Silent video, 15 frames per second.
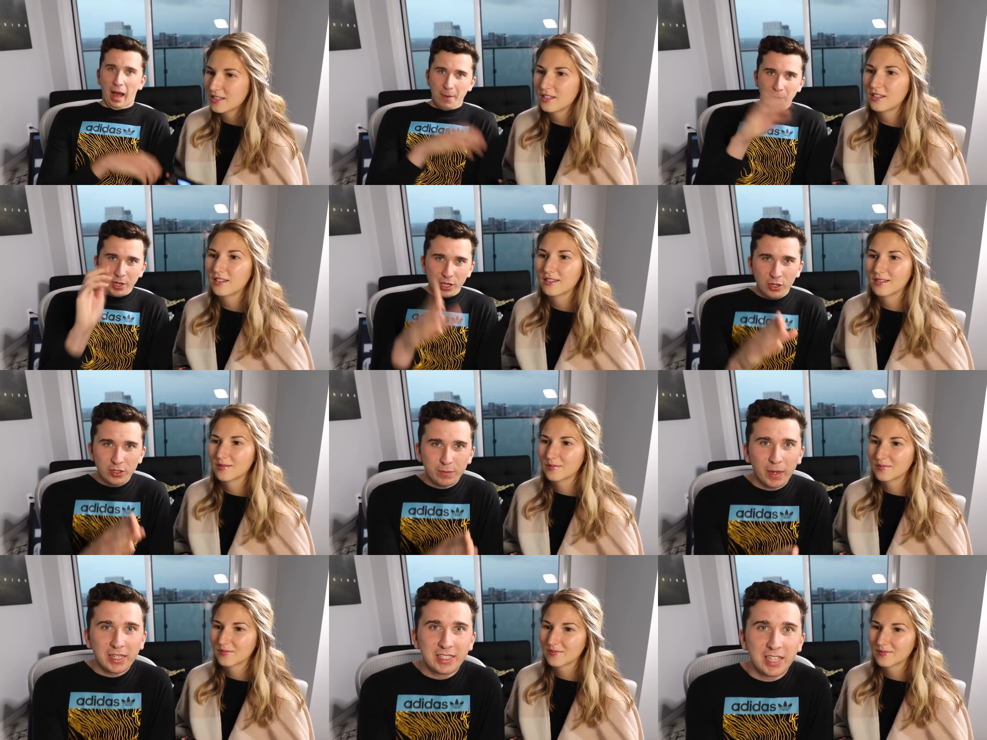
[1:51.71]
Speaker 1: I'm gonna use
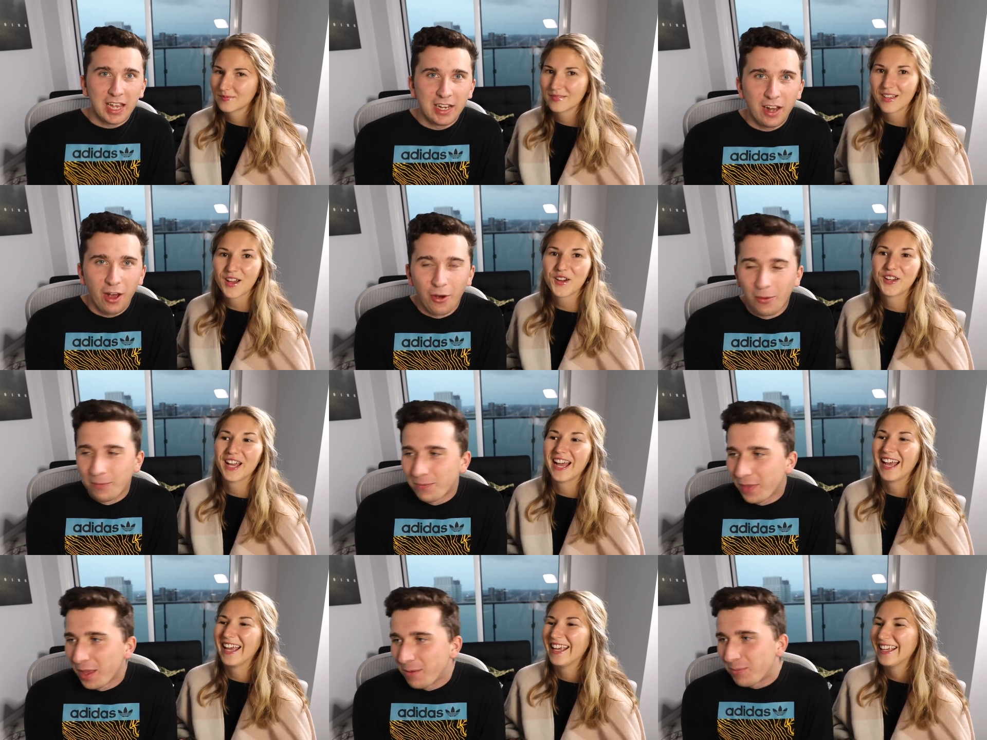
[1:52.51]
my say no
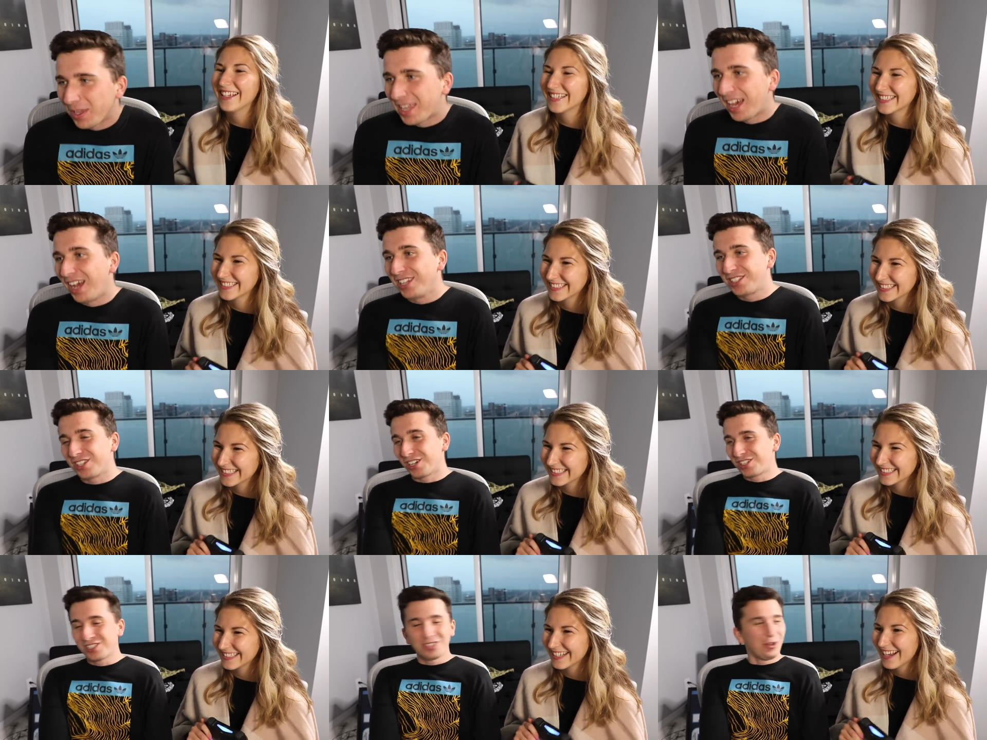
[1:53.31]
because
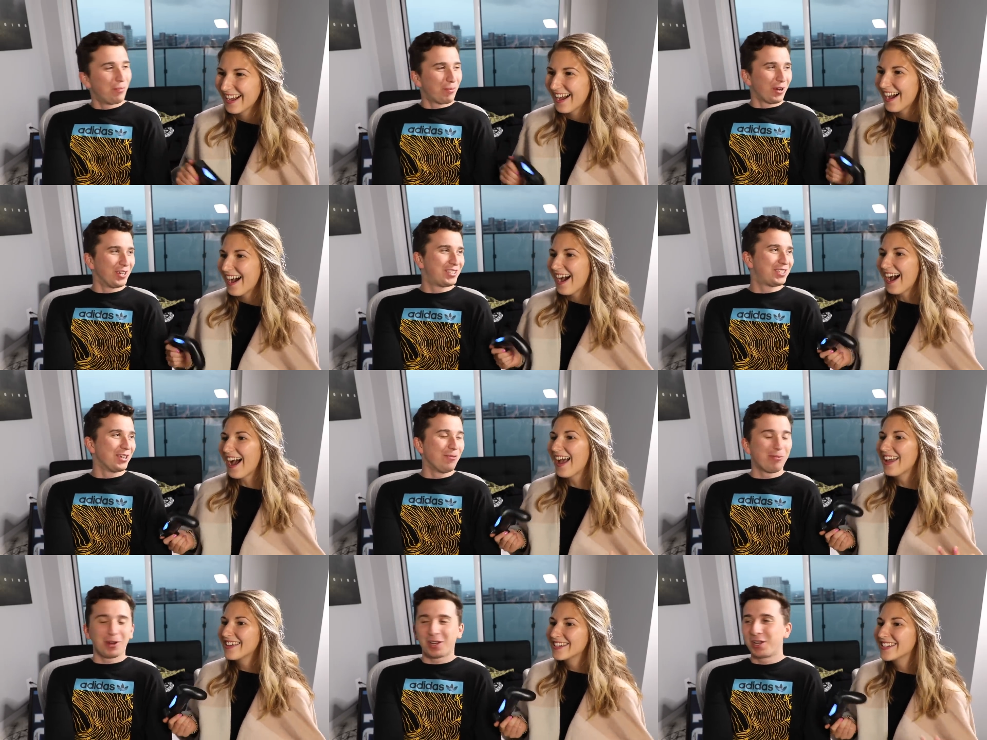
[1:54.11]
they're super,
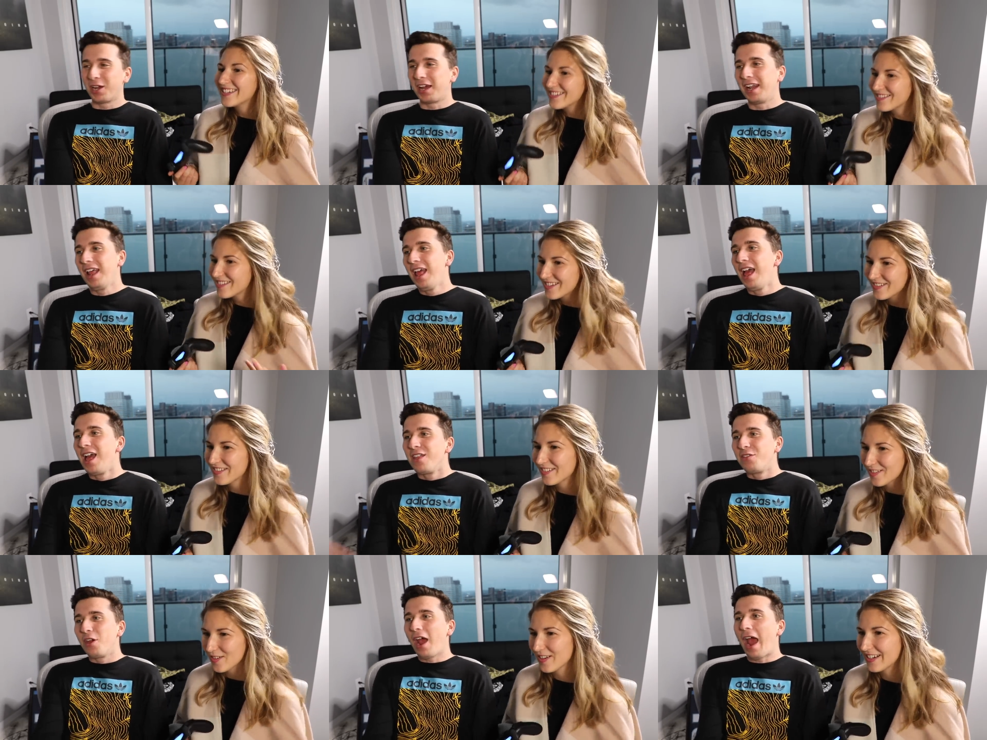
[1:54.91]
super I good.
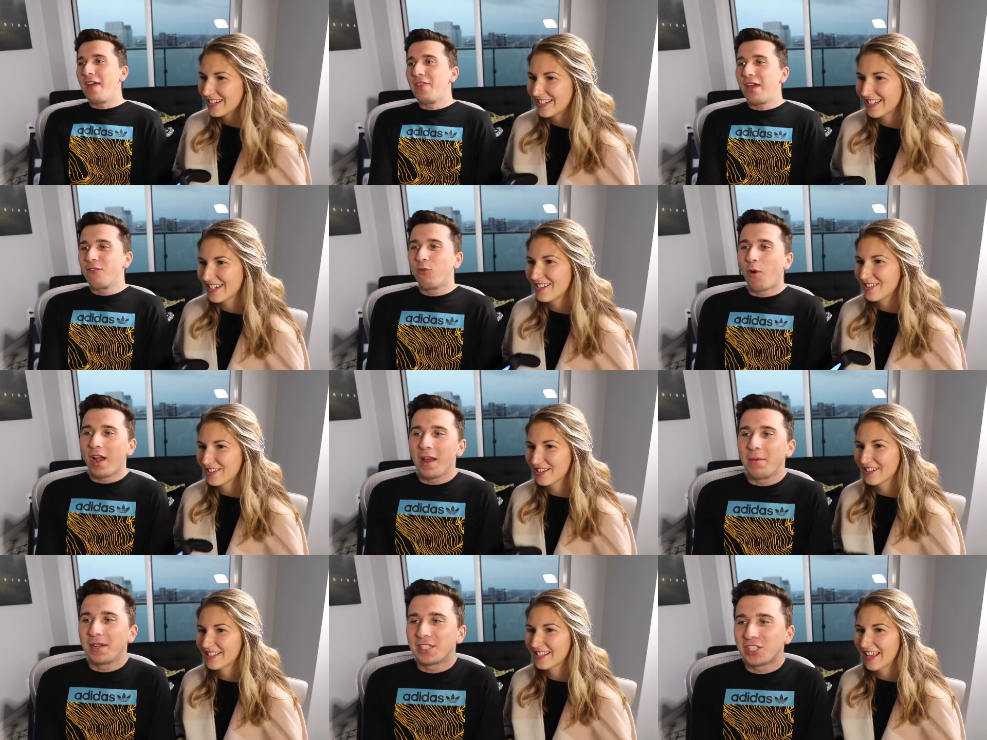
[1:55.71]
They're and they've won
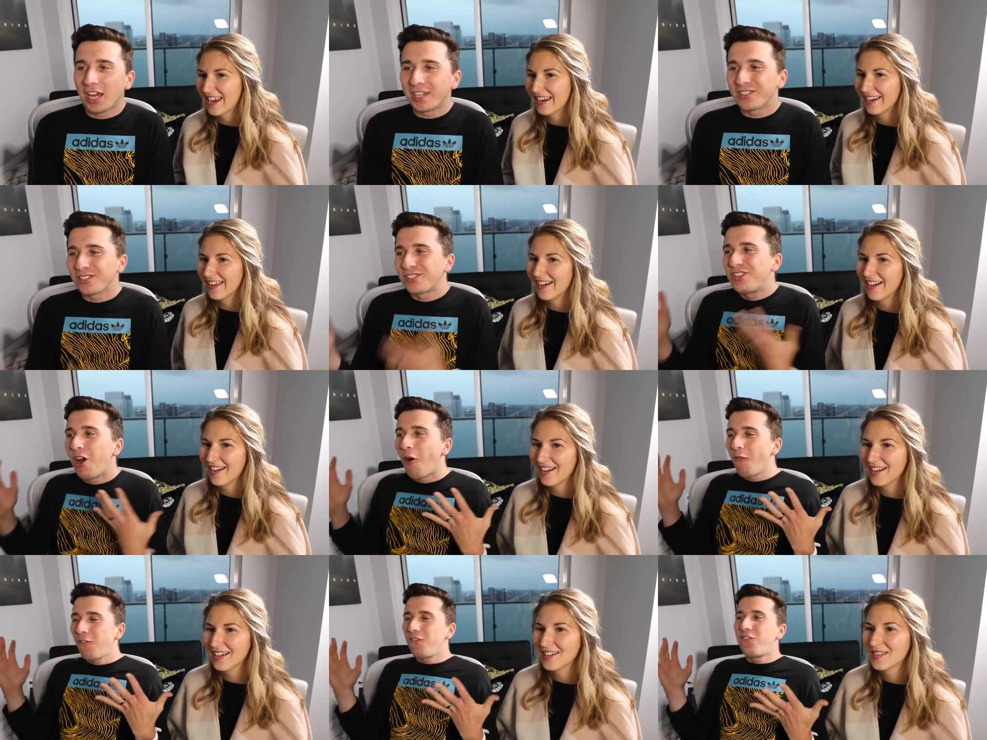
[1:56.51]
a bunch of times. There's
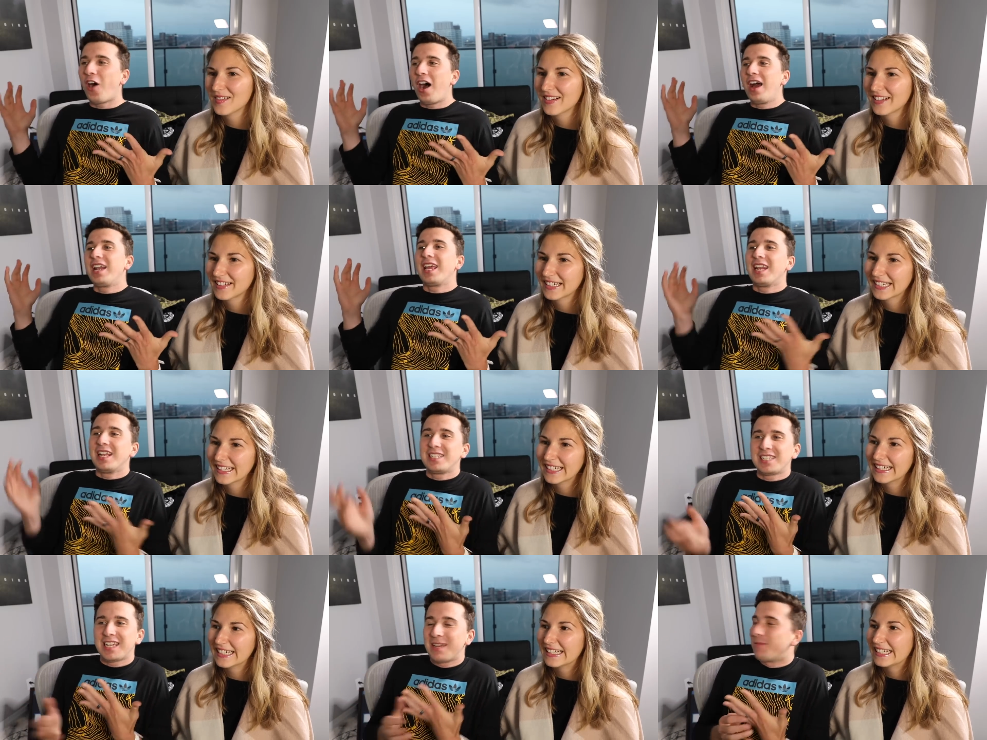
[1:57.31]
no. no fun in a
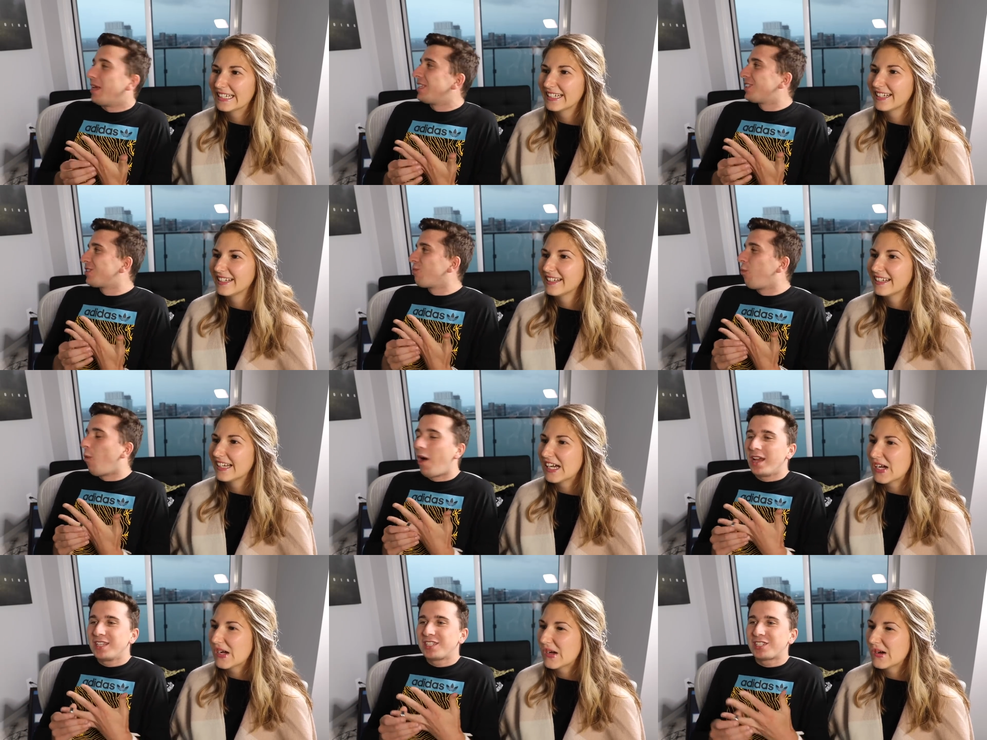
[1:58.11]
team that's
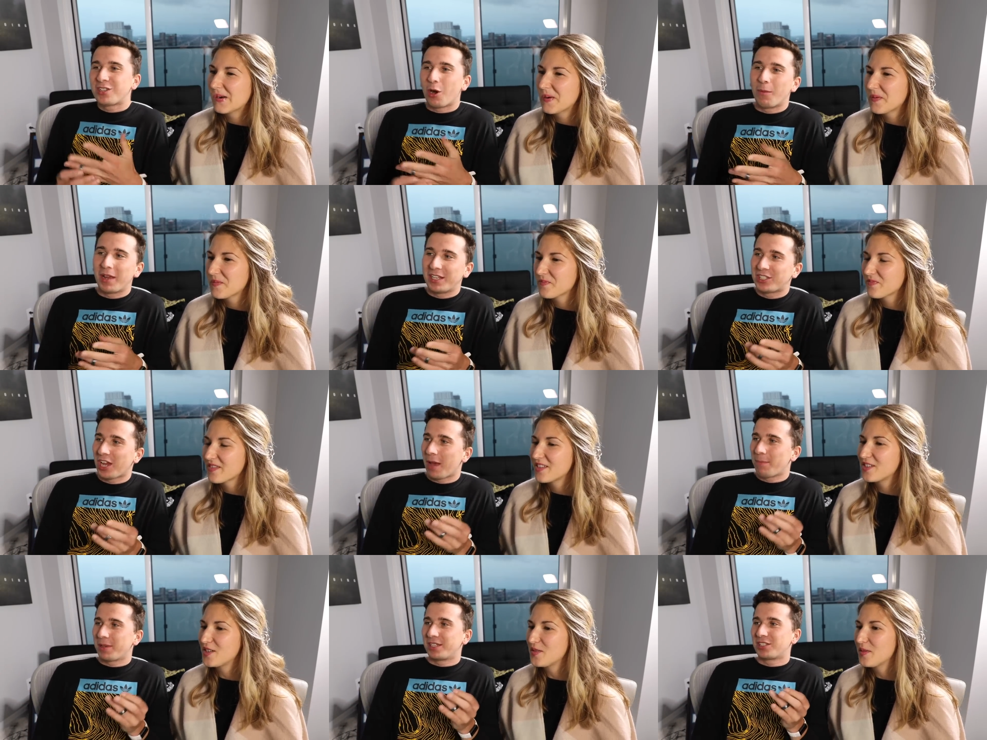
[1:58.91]
won so many
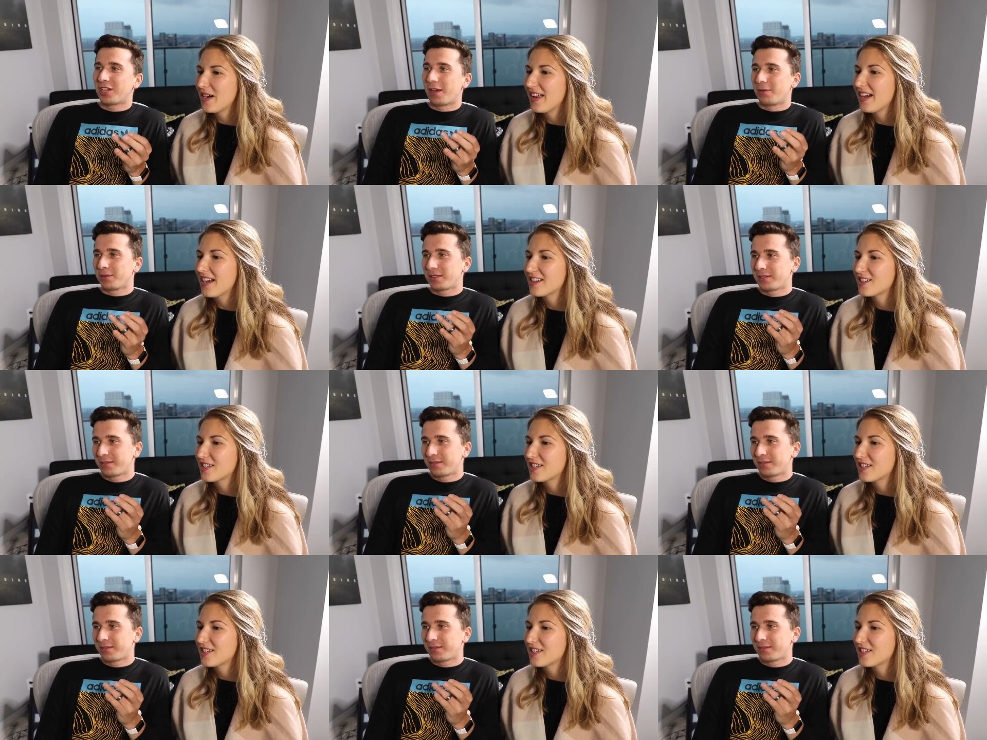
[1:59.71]
championships. You know what? I